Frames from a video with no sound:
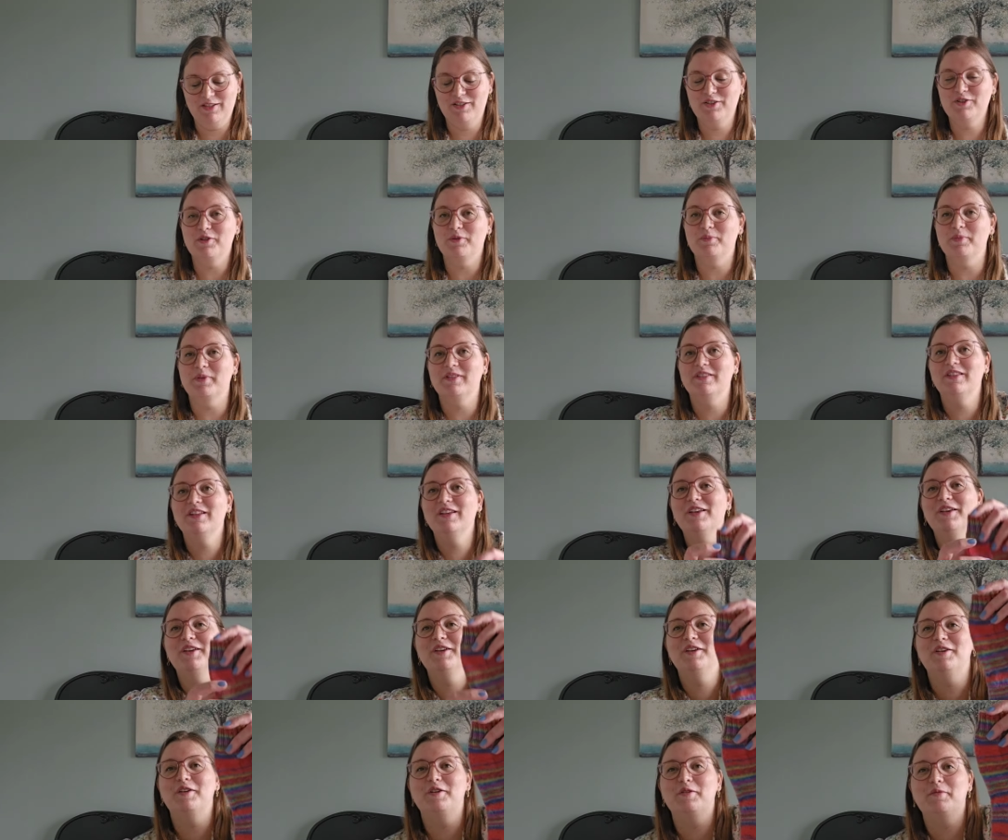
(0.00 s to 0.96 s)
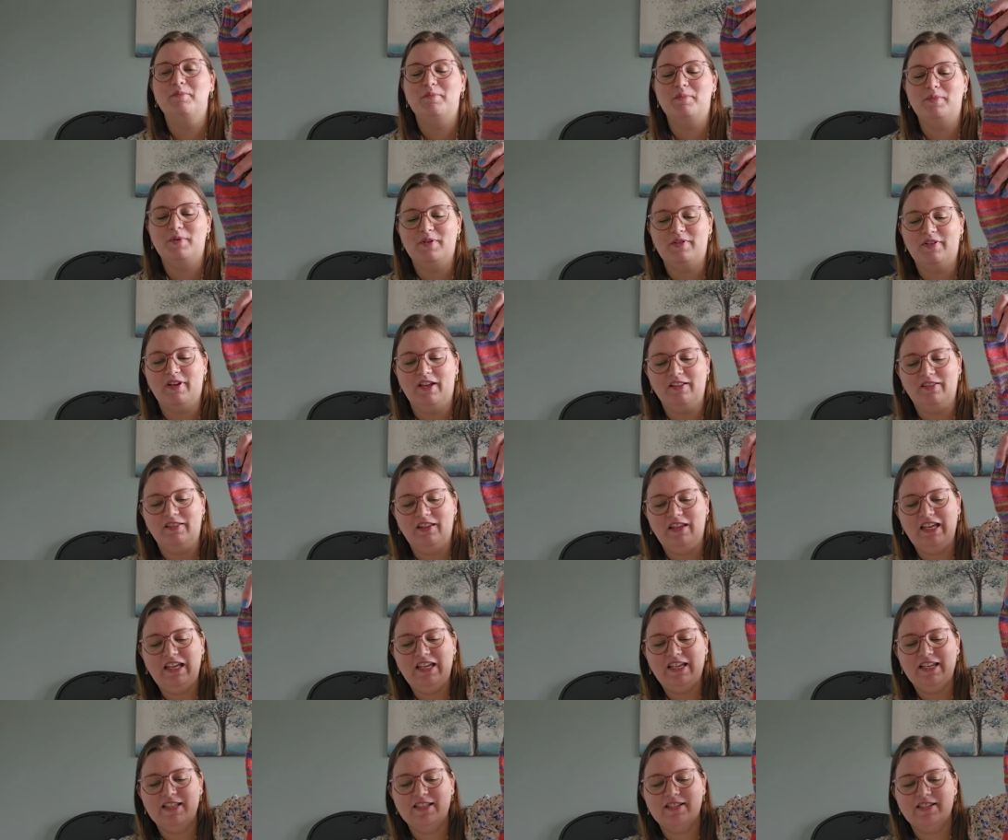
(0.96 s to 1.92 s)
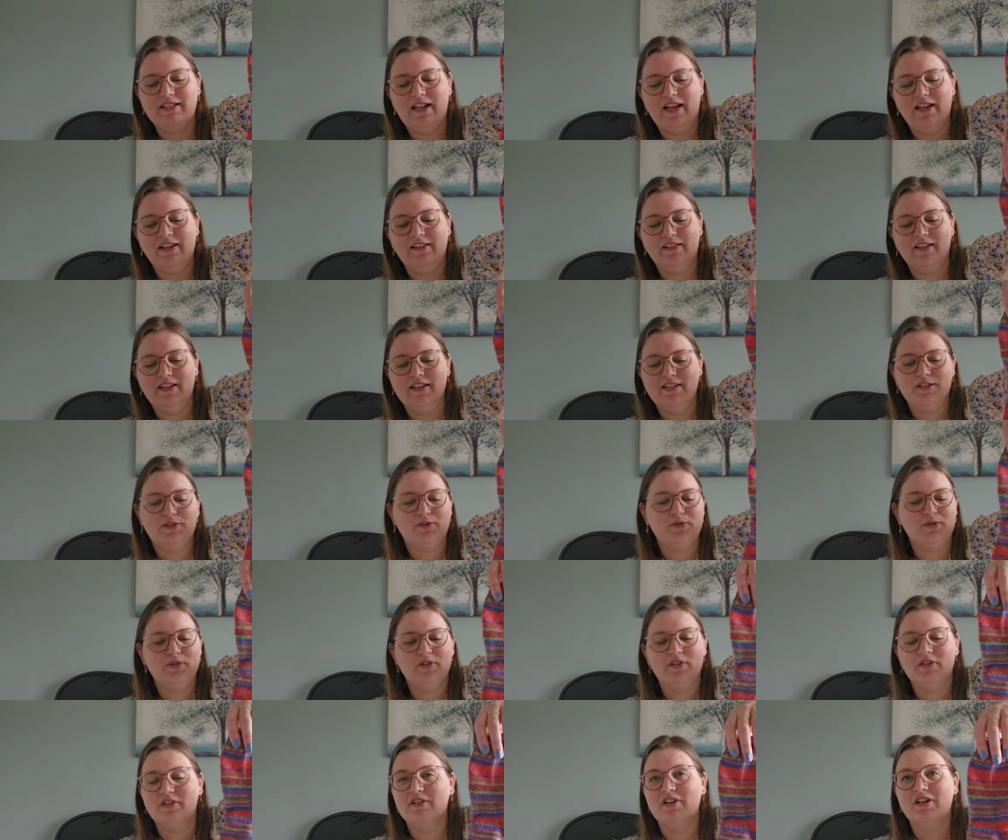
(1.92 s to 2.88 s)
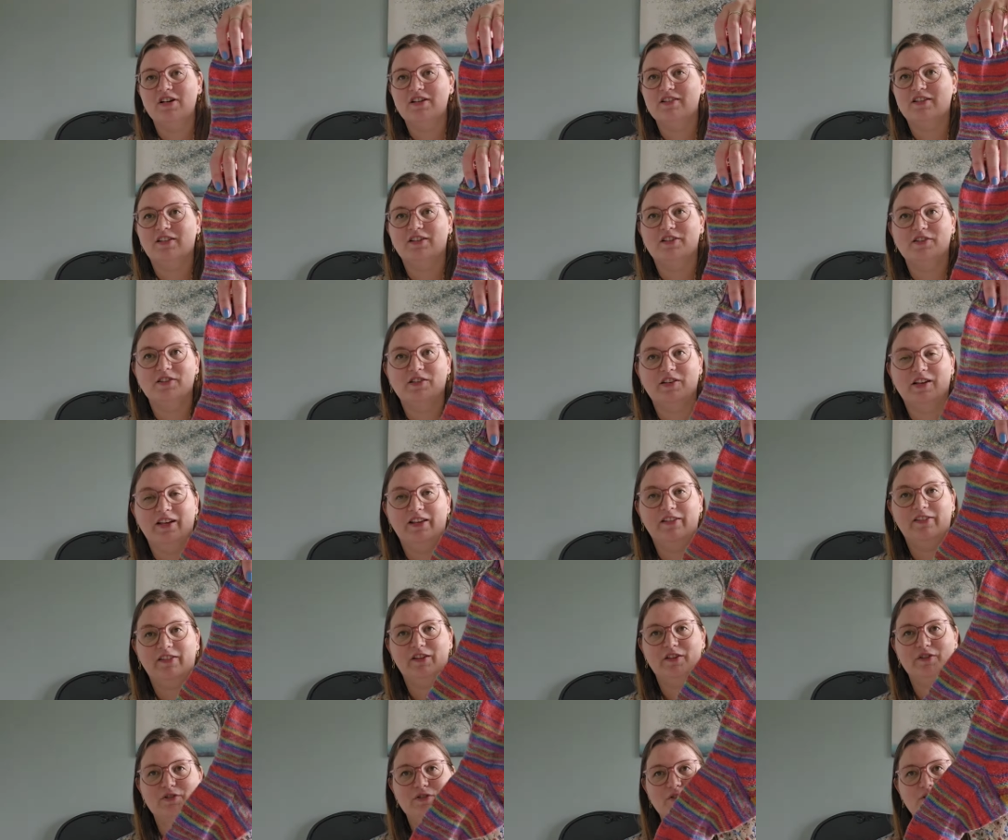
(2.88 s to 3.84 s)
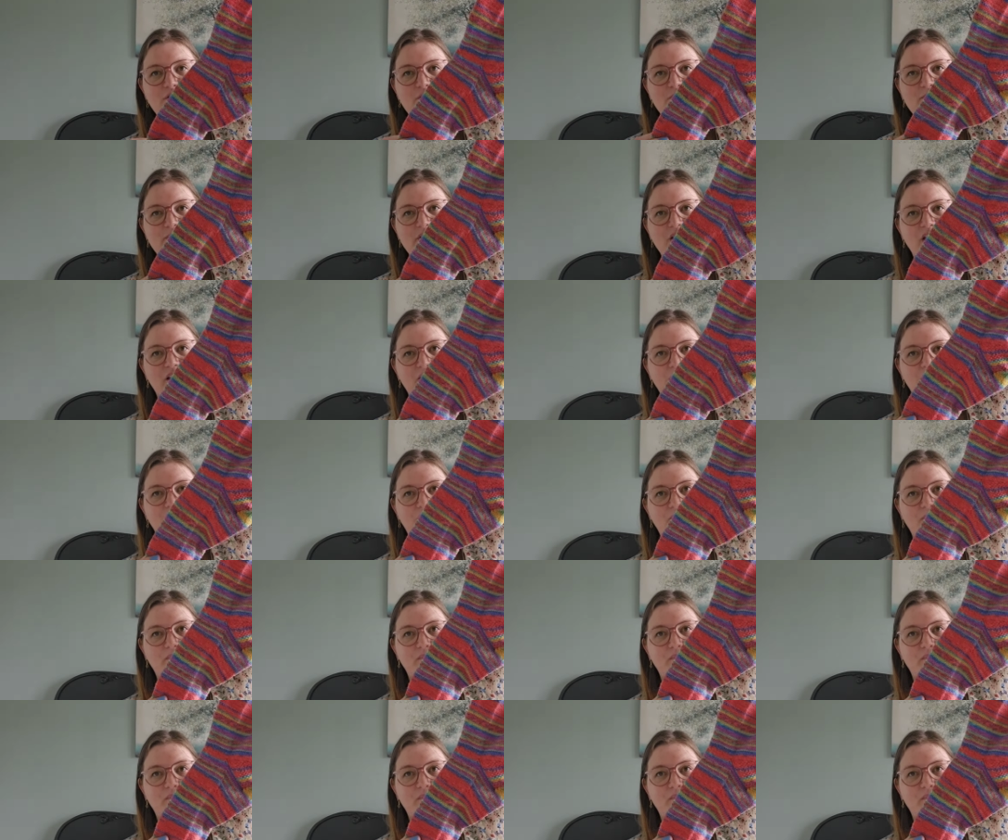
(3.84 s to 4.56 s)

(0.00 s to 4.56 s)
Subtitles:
German, but I think it's like this, Gute Nacht Geschichten or something.